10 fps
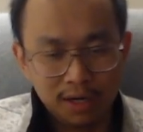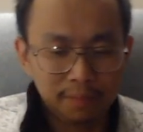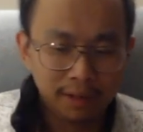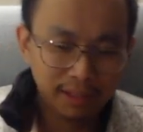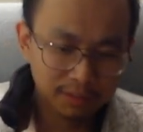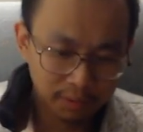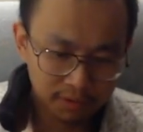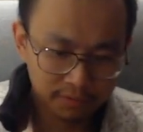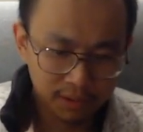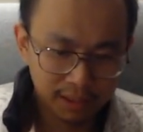I made this
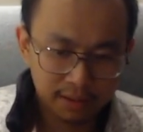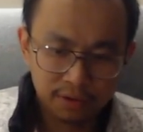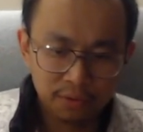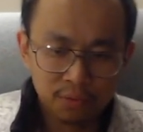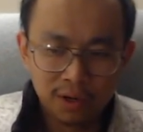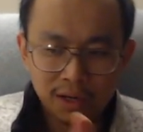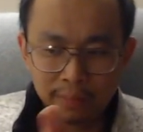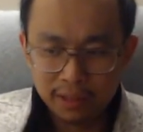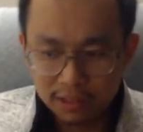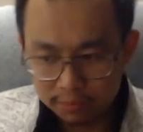person feel like they're wrong. I
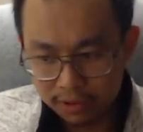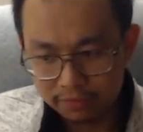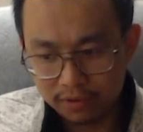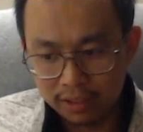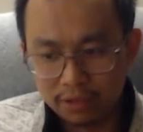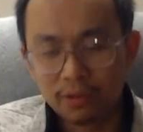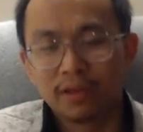made this person feel like they're wrong.